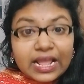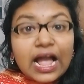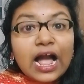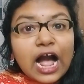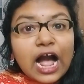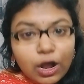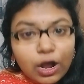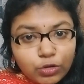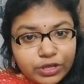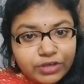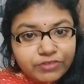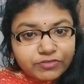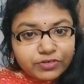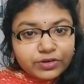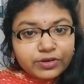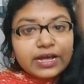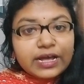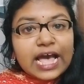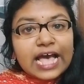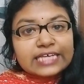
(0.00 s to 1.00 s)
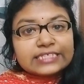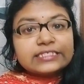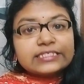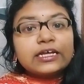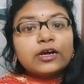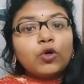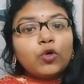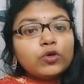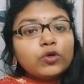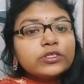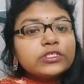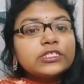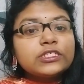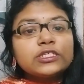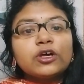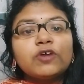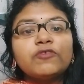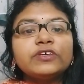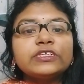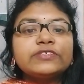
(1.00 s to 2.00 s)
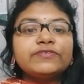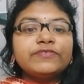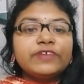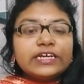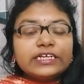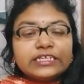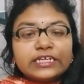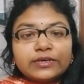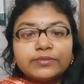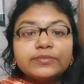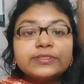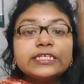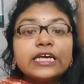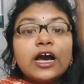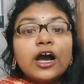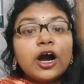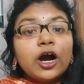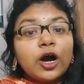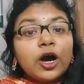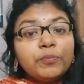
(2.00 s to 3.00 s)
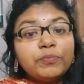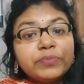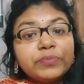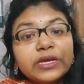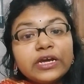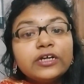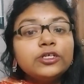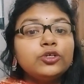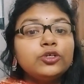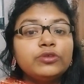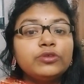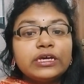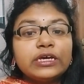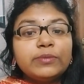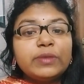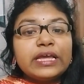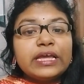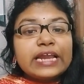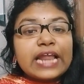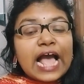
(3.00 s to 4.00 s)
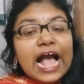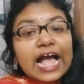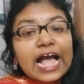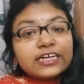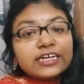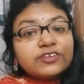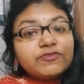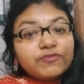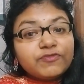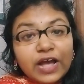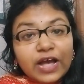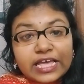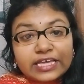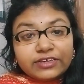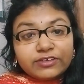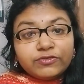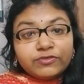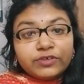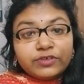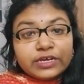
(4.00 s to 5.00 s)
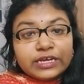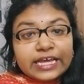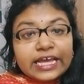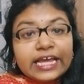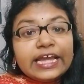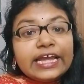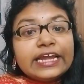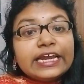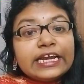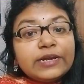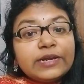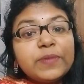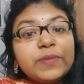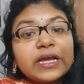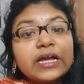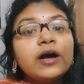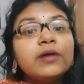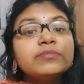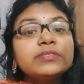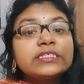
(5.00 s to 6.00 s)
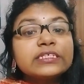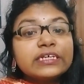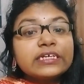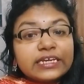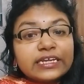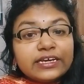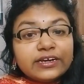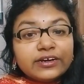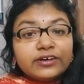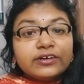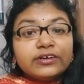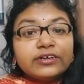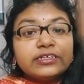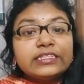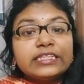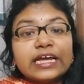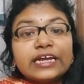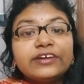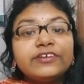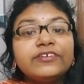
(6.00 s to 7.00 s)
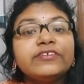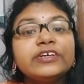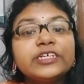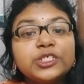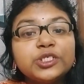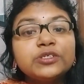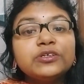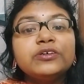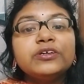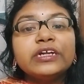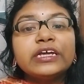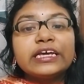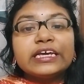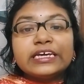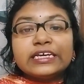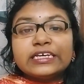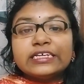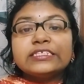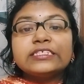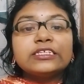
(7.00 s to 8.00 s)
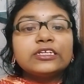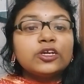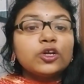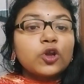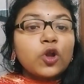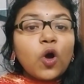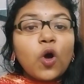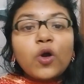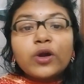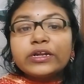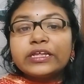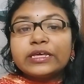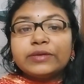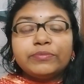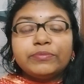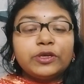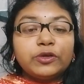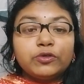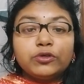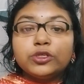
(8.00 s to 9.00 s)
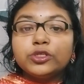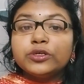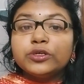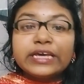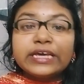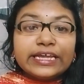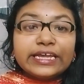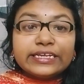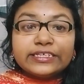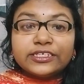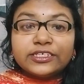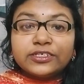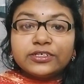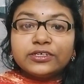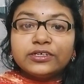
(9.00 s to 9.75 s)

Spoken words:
However, as the ghosts of his victims appear to him in Act 5, it becomes clear that Richard is not immune to guilt.